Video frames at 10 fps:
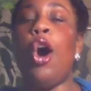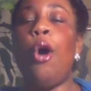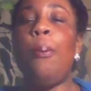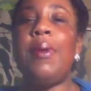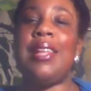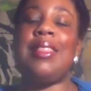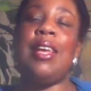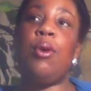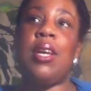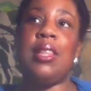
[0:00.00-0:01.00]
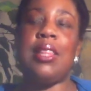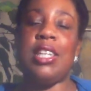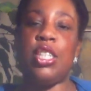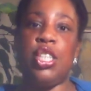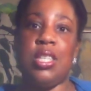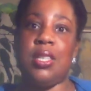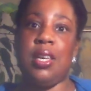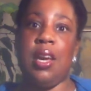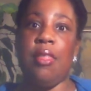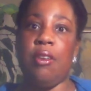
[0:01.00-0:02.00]
hoping that they'll get their shit
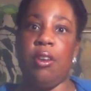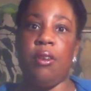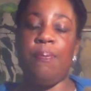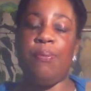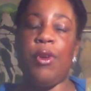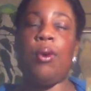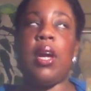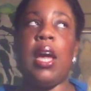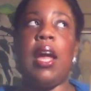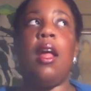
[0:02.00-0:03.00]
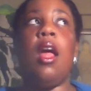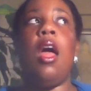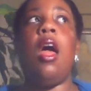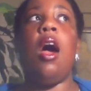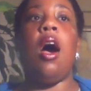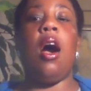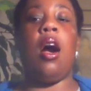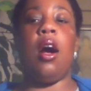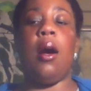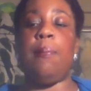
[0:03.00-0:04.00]
together, okay?
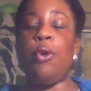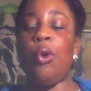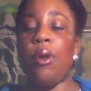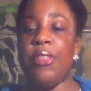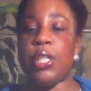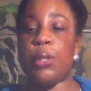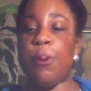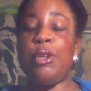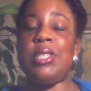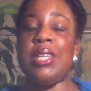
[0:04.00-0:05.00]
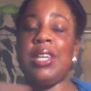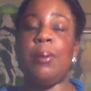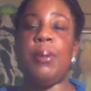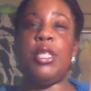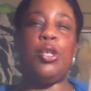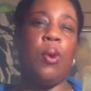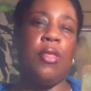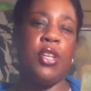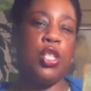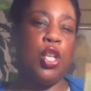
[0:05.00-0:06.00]
Um, or this person could be doing
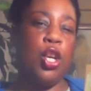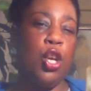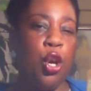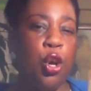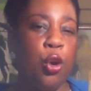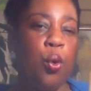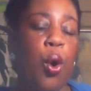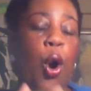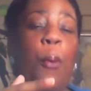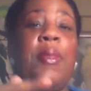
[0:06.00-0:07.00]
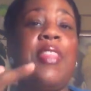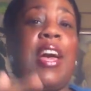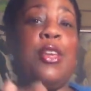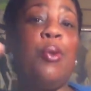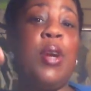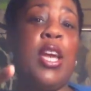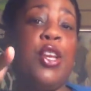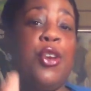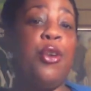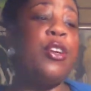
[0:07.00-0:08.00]
this to you hoping that you
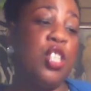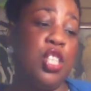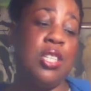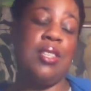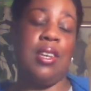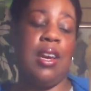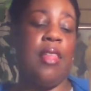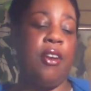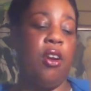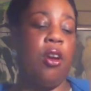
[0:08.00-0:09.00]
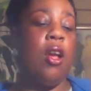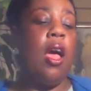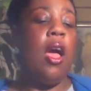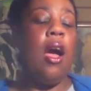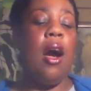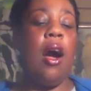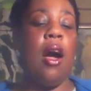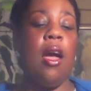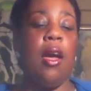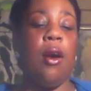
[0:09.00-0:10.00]
get your shit together,
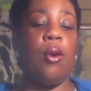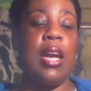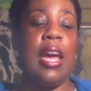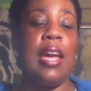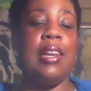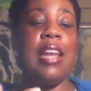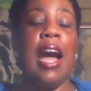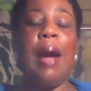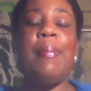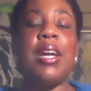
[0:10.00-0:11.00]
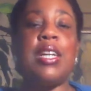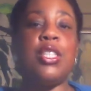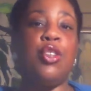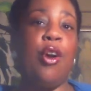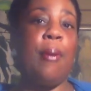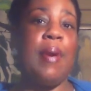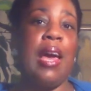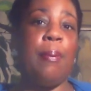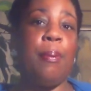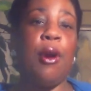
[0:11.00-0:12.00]
okay? Not because you're a
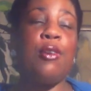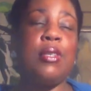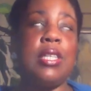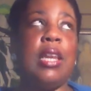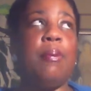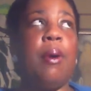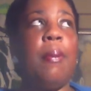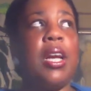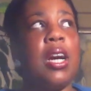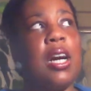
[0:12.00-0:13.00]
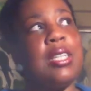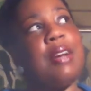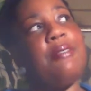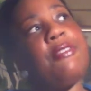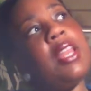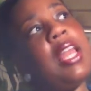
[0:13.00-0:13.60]
bad person, but because I feel